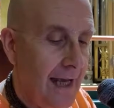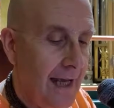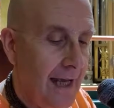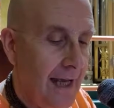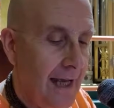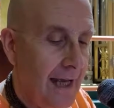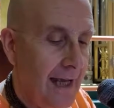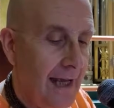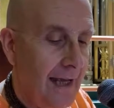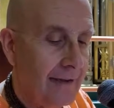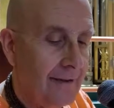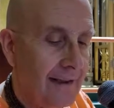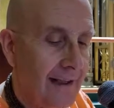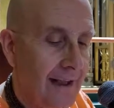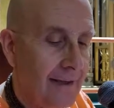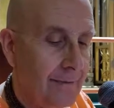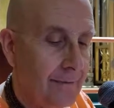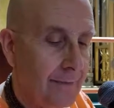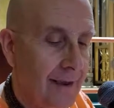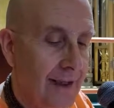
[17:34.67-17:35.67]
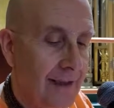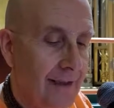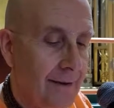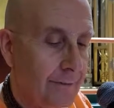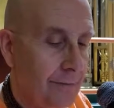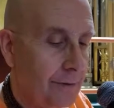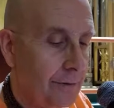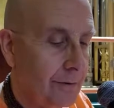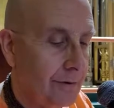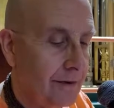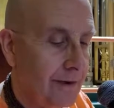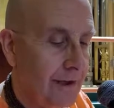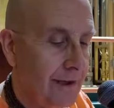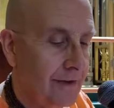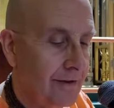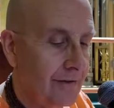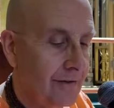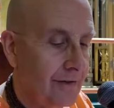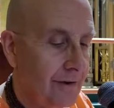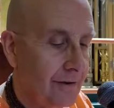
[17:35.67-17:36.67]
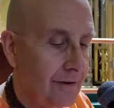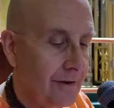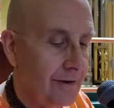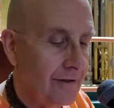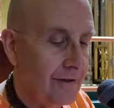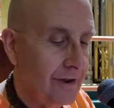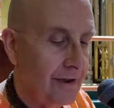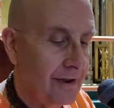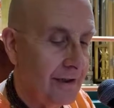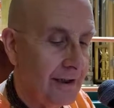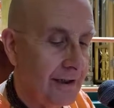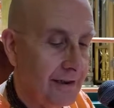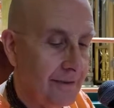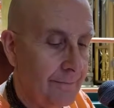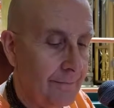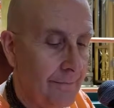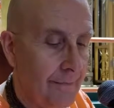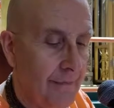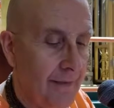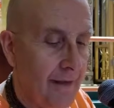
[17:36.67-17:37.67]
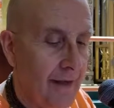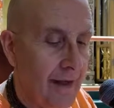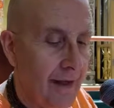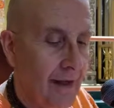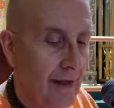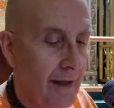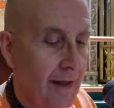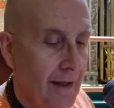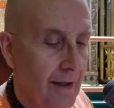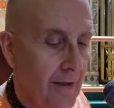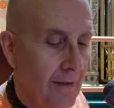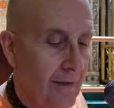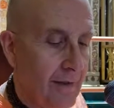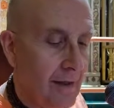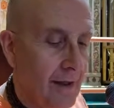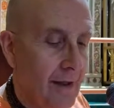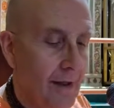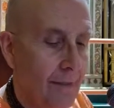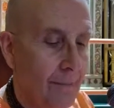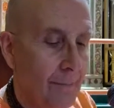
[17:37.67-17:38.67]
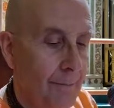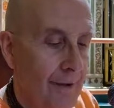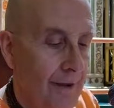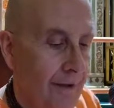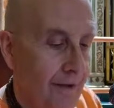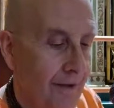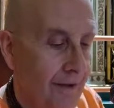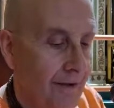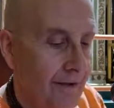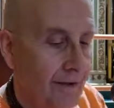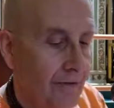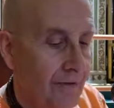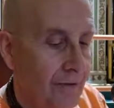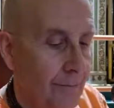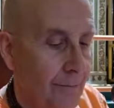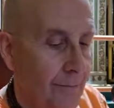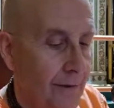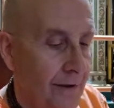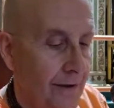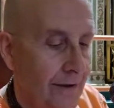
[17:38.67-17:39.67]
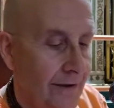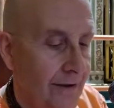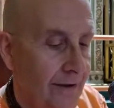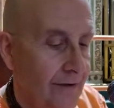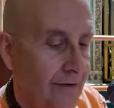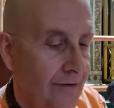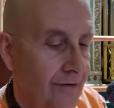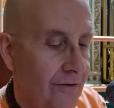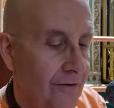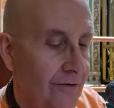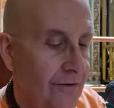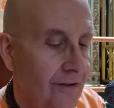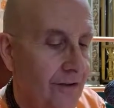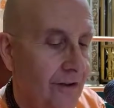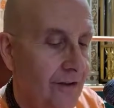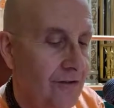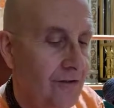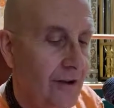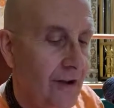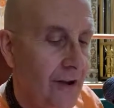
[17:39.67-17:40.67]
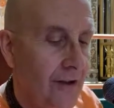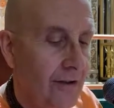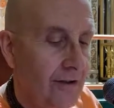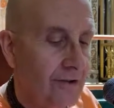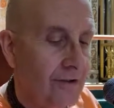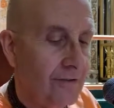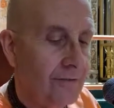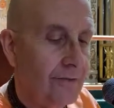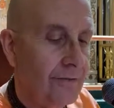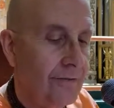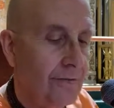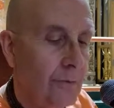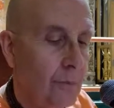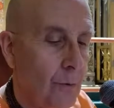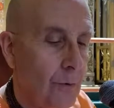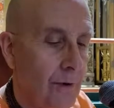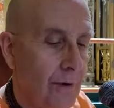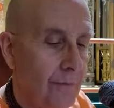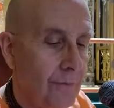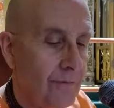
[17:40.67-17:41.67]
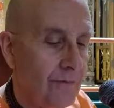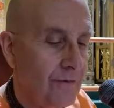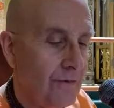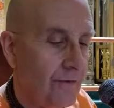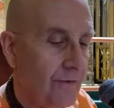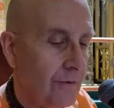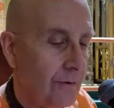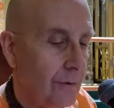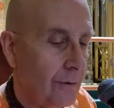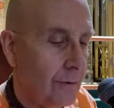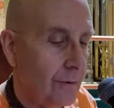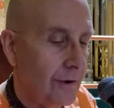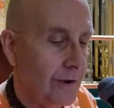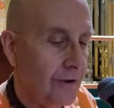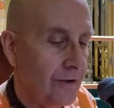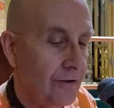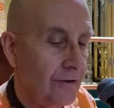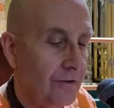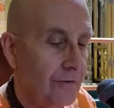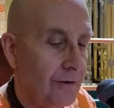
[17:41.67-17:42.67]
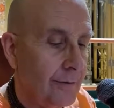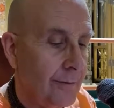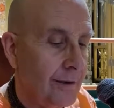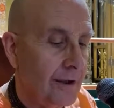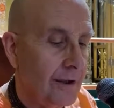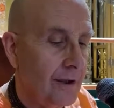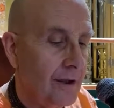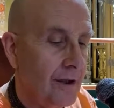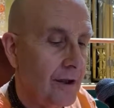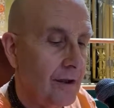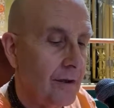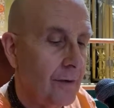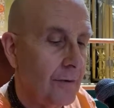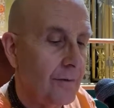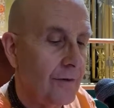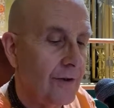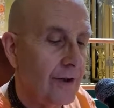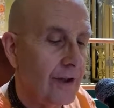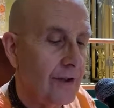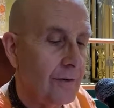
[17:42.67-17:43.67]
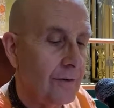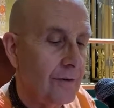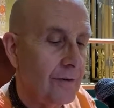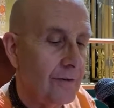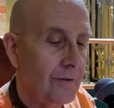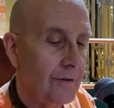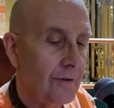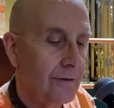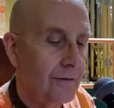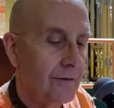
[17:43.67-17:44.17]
And at Mayapur, he is known as Hari. There are millions and billions of such archa forms of the Lord distributed all over the universe.